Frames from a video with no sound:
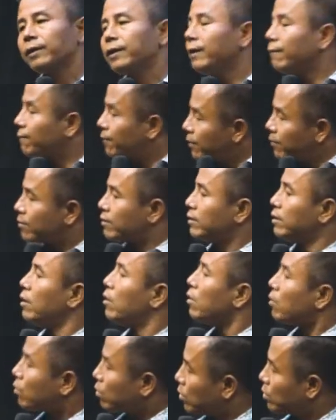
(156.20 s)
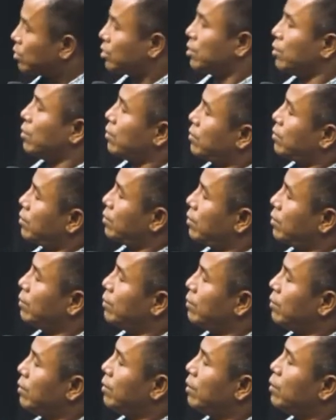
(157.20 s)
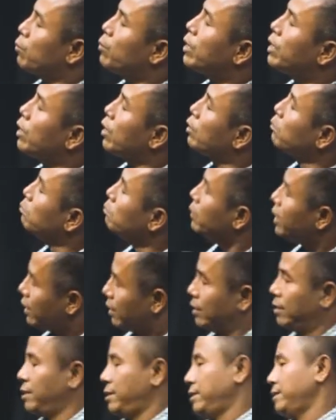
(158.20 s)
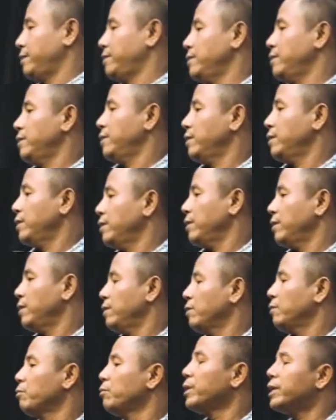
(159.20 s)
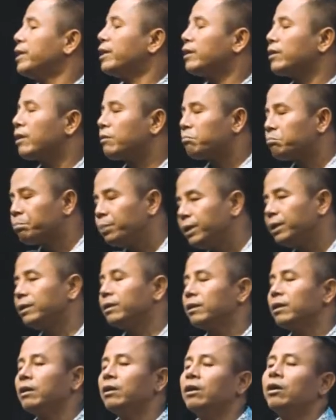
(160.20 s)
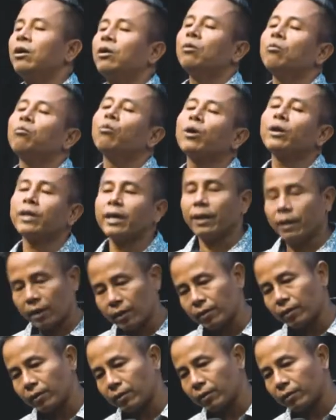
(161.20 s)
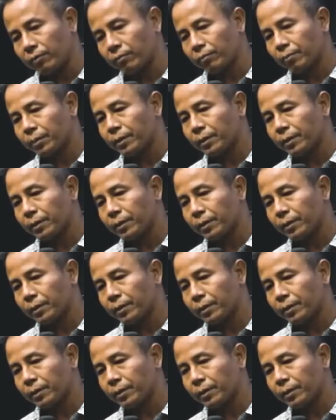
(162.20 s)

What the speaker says: If this local church we don't meet, we cannot build one another.